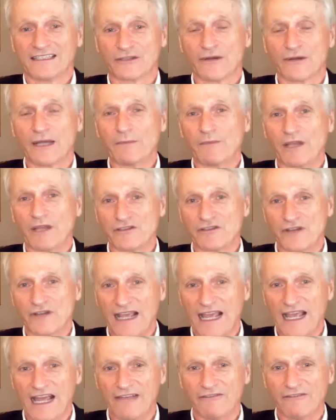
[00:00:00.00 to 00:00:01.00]
great pleasure to
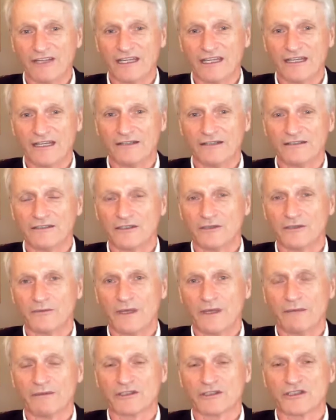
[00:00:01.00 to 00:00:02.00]
have you here to be
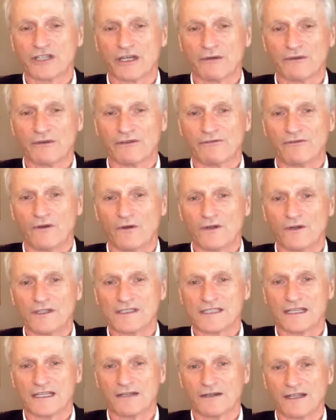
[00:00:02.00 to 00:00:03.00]
able to share with
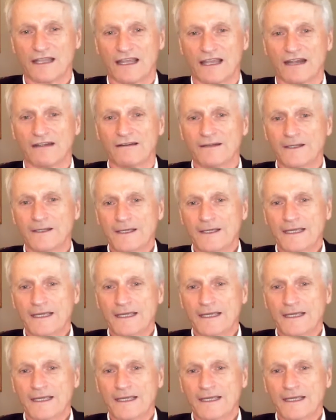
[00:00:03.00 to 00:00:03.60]
folks out there